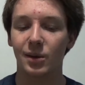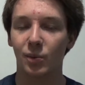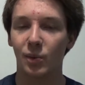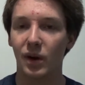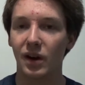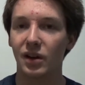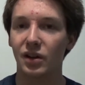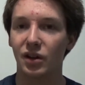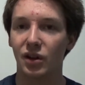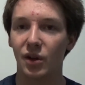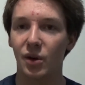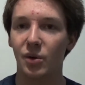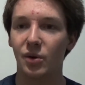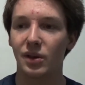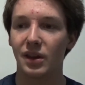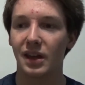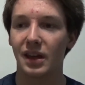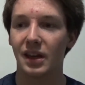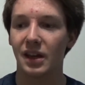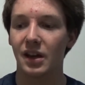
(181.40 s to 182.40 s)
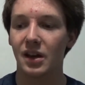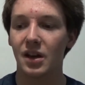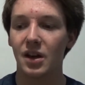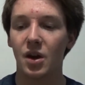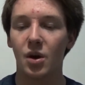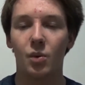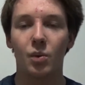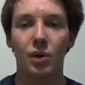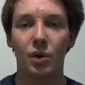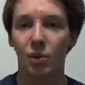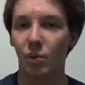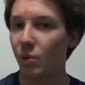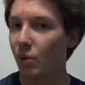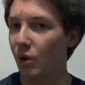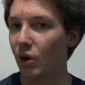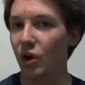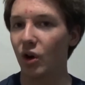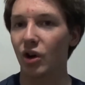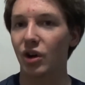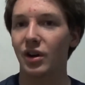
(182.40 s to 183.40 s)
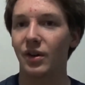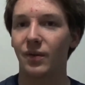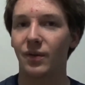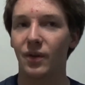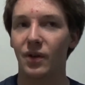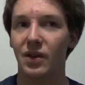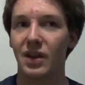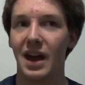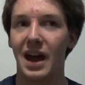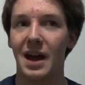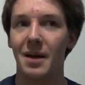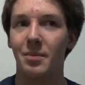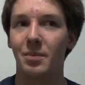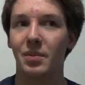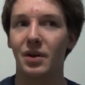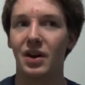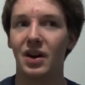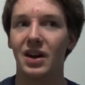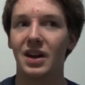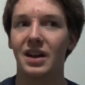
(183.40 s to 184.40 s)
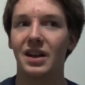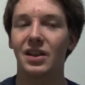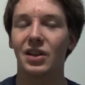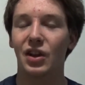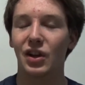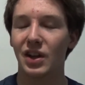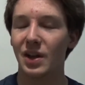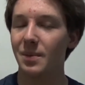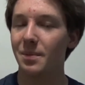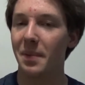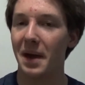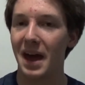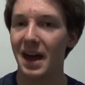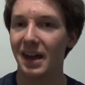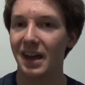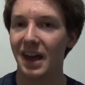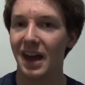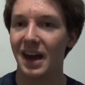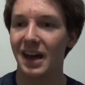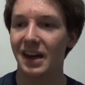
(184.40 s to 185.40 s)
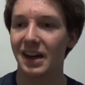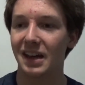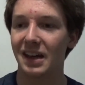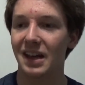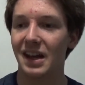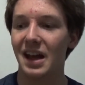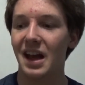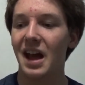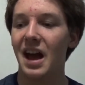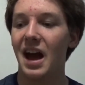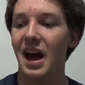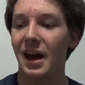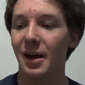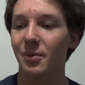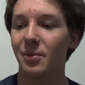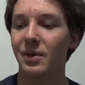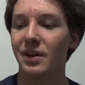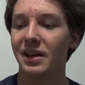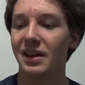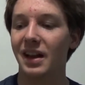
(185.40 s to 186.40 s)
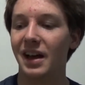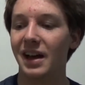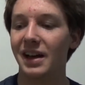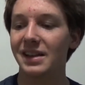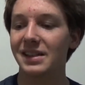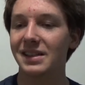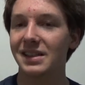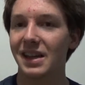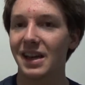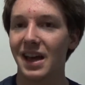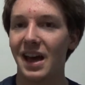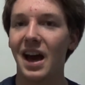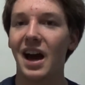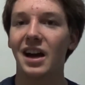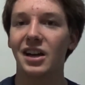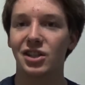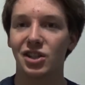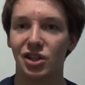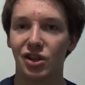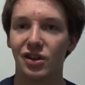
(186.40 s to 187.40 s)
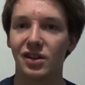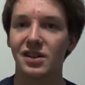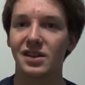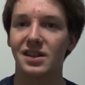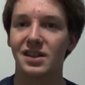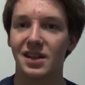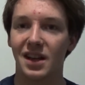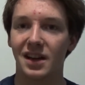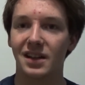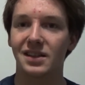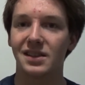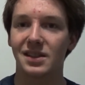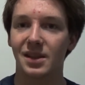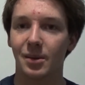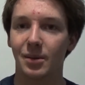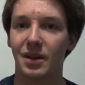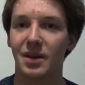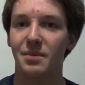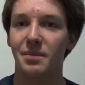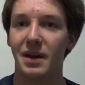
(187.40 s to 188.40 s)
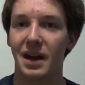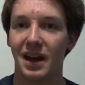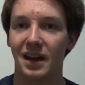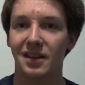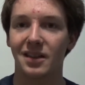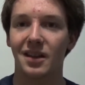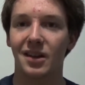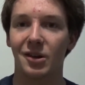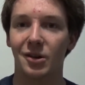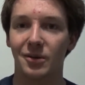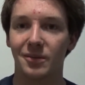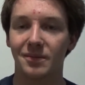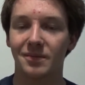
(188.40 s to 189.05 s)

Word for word: red clothing would work for that, but looking back at it, I realized I should have done something back there.